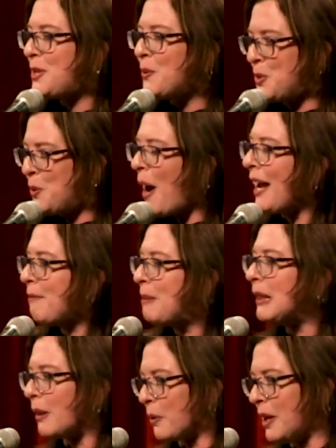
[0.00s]
so too I have
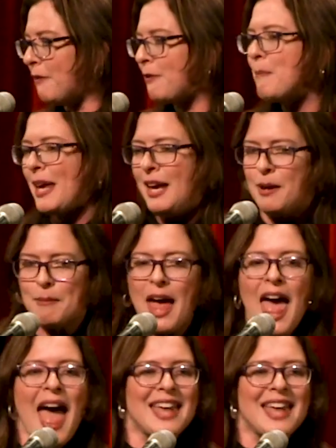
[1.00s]
been learning from him.